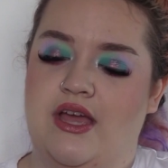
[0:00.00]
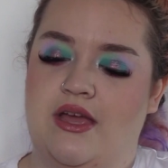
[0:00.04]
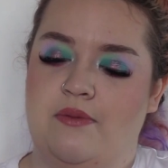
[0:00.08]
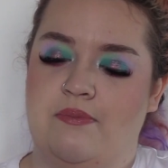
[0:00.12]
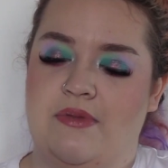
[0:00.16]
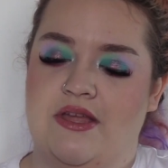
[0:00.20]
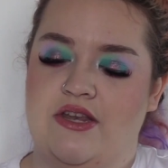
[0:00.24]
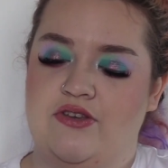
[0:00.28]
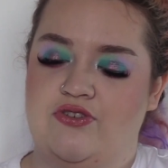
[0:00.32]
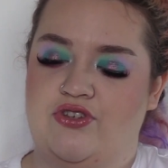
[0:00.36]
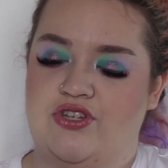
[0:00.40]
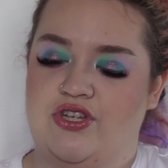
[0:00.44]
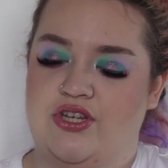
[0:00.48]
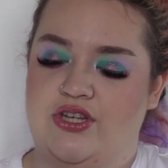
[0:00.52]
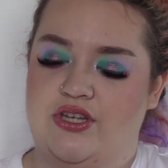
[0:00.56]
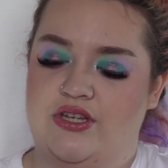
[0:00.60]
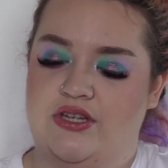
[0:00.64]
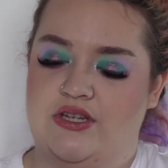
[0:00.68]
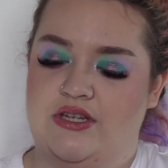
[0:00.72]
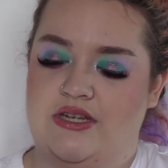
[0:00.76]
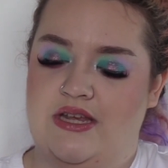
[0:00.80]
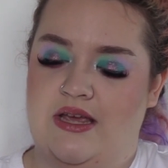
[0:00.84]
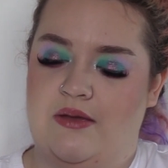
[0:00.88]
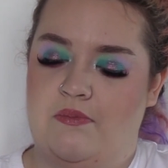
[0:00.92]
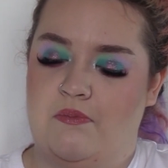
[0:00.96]
that I
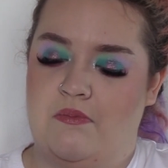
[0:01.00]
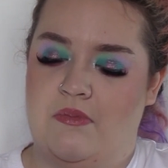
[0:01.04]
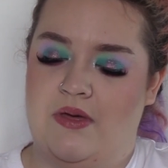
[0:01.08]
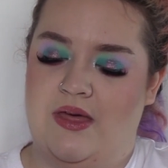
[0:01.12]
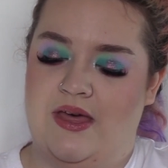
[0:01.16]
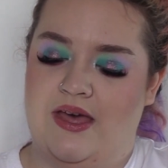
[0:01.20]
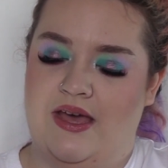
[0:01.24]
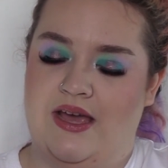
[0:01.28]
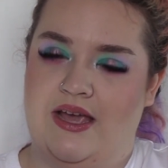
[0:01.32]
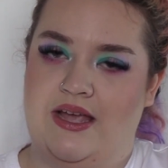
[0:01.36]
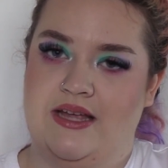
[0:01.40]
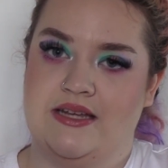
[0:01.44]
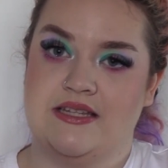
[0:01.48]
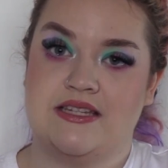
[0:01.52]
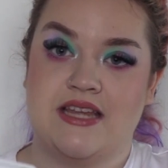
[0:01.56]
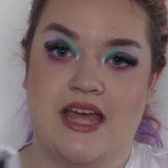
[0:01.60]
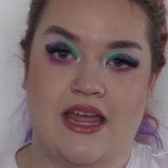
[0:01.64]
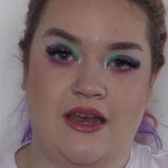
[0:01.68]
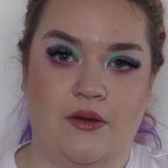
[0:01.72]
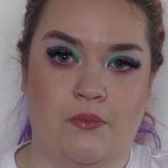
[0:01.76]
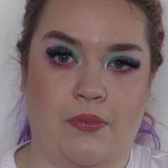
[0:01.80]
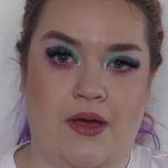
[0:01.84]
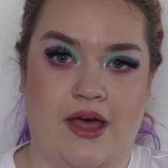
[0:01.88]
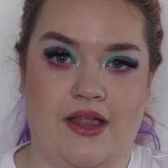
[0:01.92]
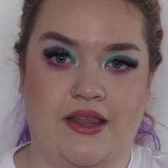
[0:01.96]
mentioned in my
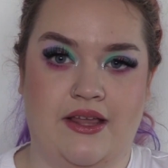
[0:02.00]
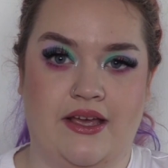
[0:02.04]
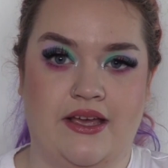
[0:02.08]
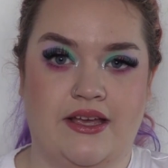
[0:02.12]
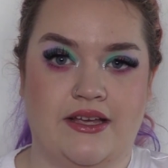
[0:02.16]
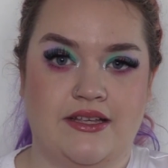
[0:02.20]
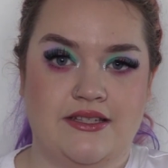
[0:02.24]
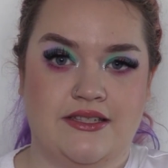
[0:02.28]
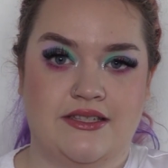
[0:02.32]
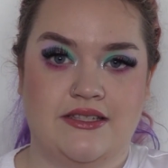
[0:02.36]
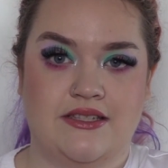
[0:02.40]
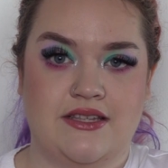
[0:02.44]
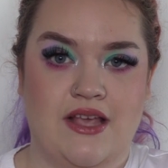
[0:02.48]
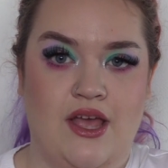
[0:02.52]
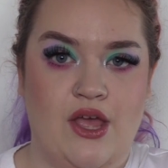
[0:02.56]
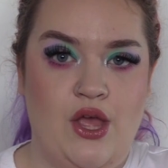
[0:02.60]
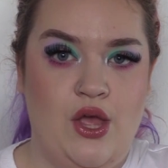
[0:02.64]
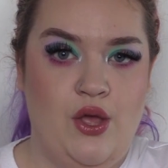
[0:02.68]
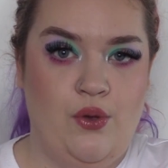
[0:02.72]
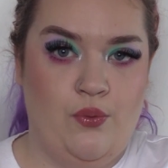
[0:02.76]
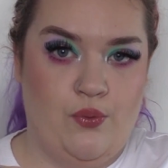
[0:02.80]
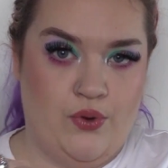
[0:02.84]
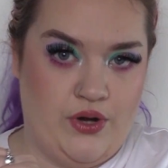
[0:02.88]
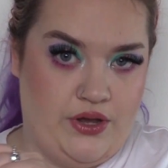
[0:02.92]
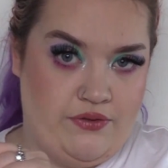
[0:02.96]
10 palettes
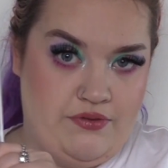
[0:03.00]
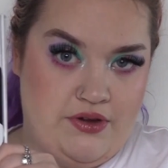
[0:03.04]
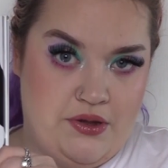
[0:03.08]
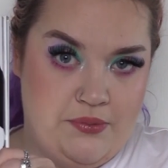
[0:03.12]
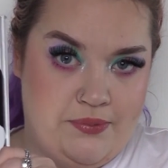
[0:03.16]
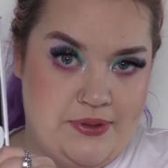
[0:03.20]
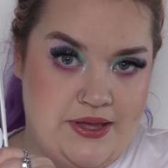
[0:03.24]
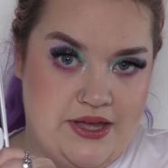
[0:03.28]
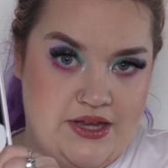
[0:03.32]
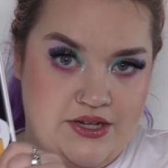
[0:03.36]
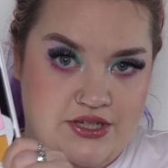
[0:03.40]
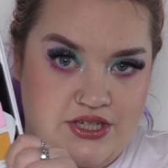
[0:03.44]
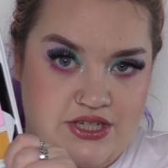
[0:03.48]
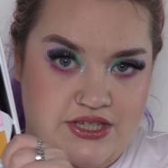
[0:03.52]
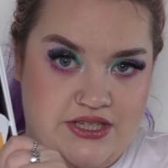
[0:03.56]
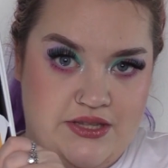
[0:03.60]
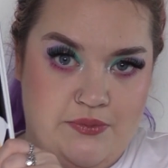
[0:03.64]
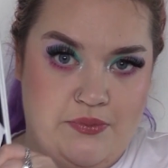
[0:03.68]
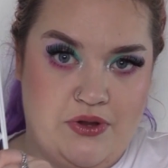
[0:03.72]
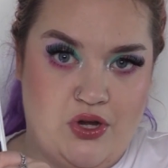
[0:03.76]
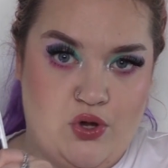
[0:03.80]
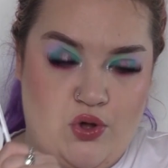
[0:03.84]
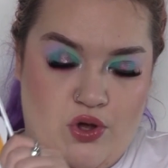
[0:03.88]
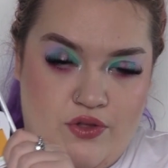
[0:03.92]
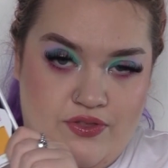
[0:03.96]
would I repurchase
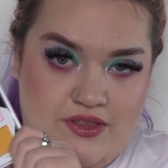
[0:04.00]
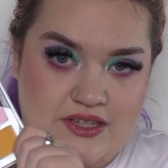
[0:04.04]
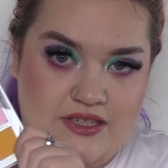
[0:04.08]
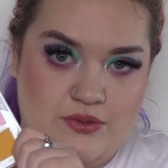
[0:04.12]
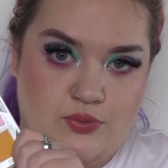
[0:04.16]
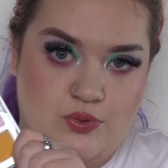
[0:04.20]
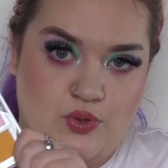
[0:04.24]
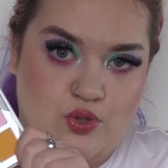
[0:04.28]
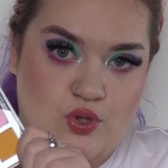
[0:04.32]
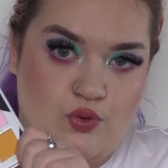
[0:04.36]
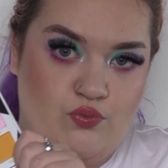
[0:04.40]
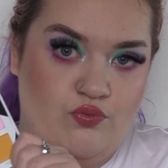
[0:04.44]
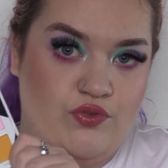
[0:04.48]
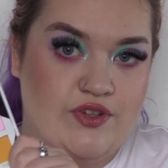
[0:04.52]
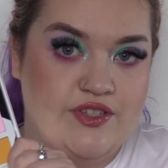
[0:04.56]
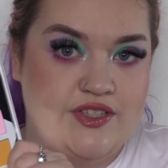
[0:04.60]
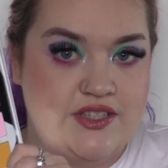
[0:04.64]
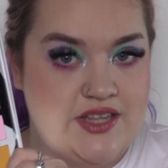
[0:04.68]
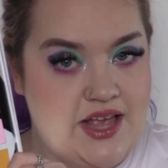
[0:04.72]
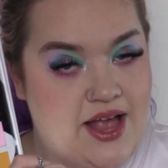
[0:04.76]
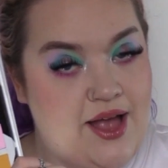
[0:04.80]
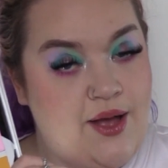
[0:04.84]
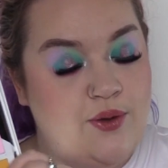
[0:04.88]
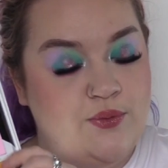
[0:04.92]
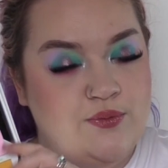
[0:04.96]
them or not this was a
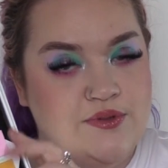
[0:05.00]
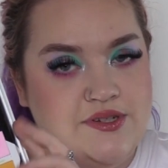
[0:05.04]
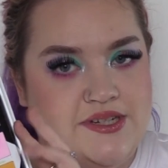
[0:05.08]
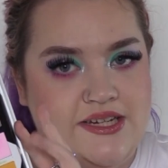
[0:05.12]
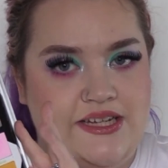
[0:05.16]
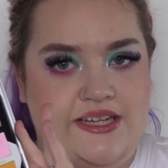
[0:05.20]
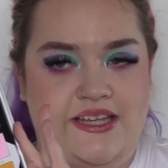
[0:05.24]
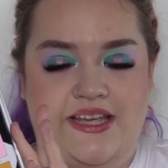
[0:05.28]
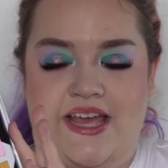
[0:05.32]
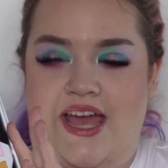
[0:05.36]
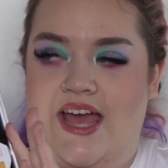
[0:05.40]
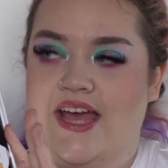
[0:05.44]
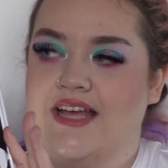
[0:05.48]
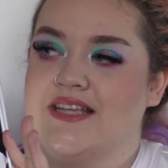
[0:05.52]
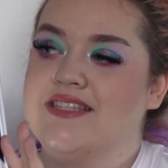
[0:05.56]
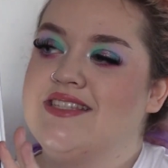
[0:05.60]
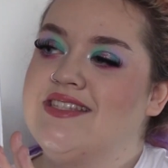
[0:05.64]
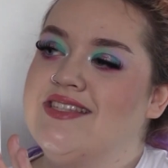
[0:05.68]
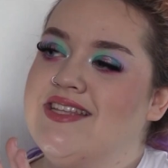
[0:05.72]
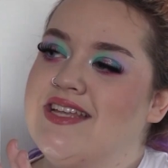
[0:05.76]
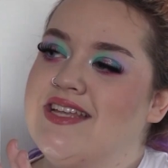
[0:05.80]
resounding yes